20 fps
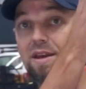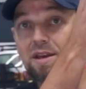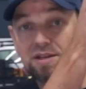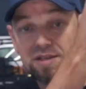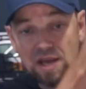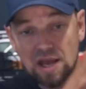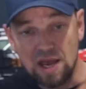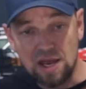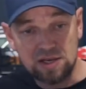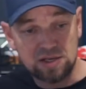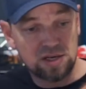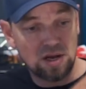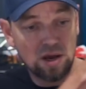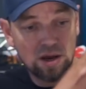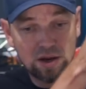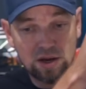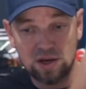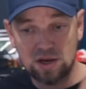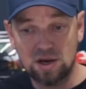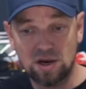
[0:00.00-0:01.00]
this is
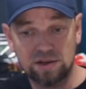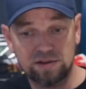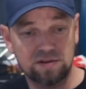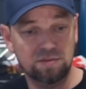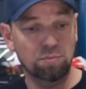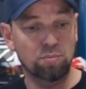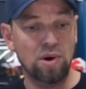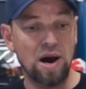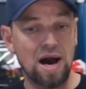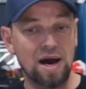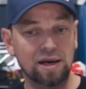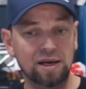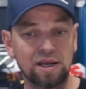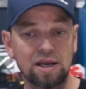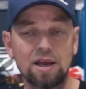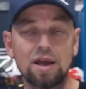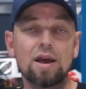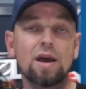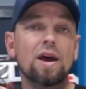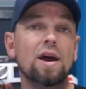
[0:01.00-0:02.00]
a cut body.